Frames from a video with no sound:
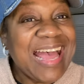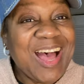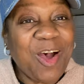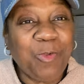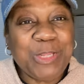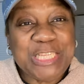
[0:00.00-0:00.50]

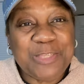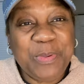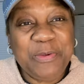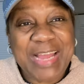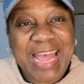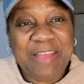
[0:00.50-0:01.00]
Holy
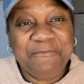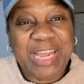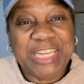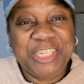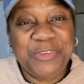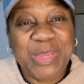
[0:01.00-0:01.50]
Spirit, I
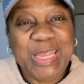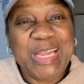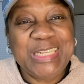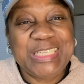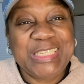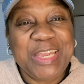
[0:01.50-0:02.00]
invite you
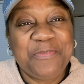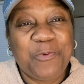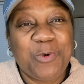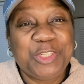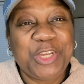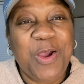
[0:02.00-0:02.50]
in to take
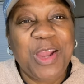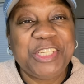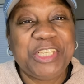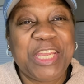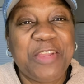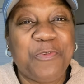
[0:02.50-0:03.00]
full charge,
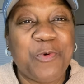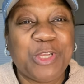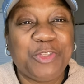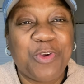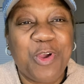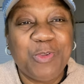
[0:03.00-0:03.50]
to take full
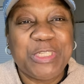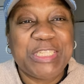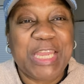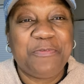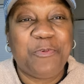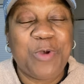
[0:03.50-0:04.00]
control, to
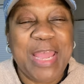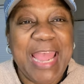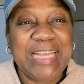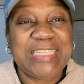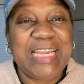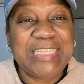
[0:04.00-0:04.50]
take full
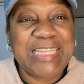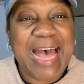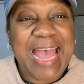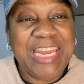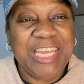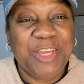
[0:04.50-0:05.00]
access.
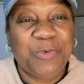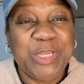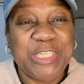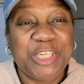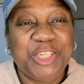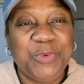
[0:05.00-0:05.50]
I
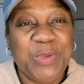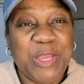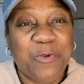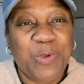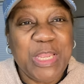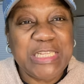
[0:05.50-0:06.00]
decrease as you
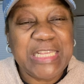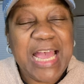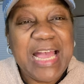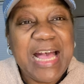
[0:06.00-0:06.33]
increase.